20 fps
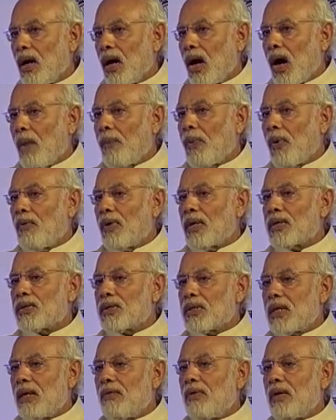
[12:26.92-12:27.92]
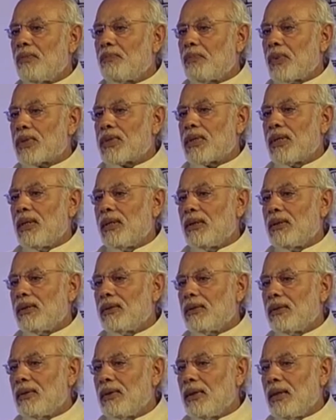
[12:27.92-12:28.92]
of over
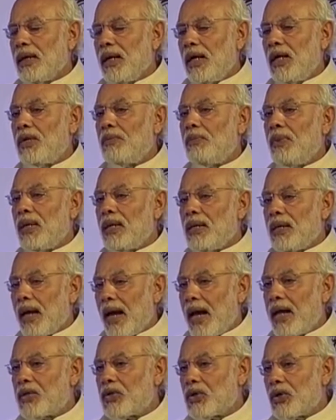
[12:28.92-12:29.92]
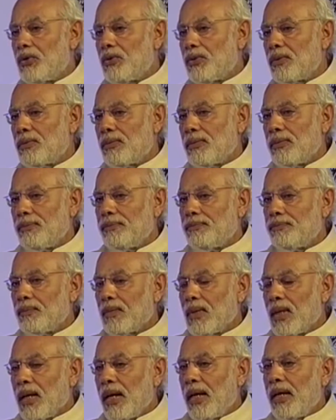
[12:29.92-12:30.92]
7% is being achieved
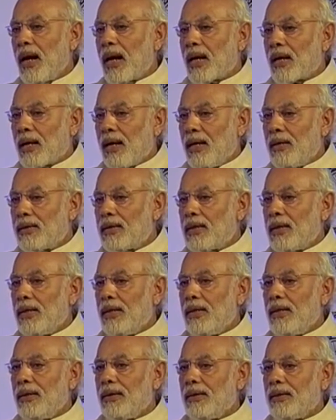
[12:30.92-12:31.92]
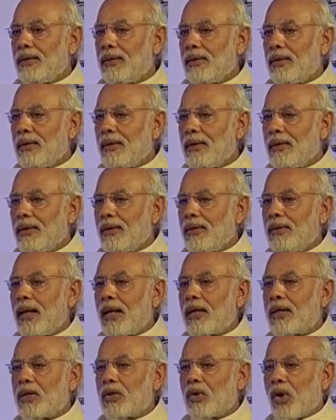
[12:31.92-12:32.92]
in a country
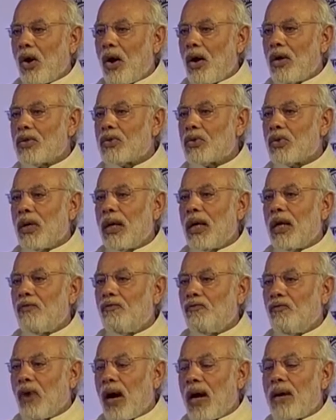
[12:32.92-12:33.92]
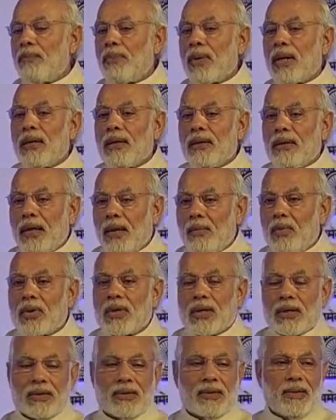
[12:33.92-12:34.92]
that is also a vibrant
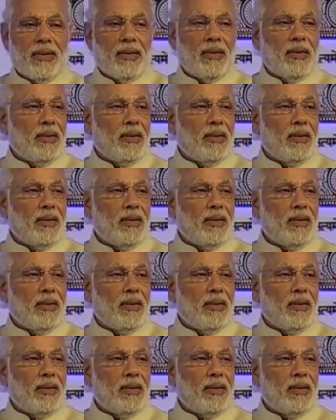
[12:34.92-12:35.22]
democracy.